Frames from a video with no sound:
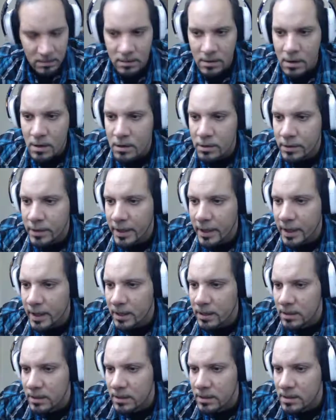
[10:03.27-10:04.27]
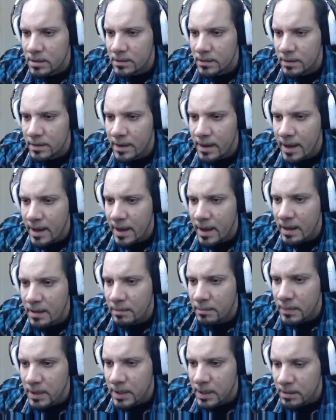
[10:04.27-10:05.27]
Low grade is for
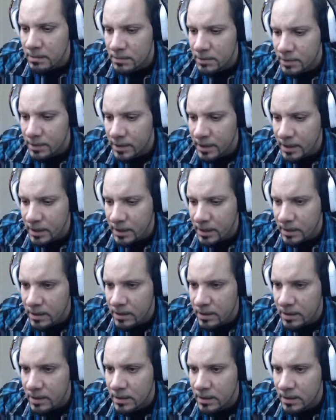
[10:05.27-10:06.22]
that. Medium grade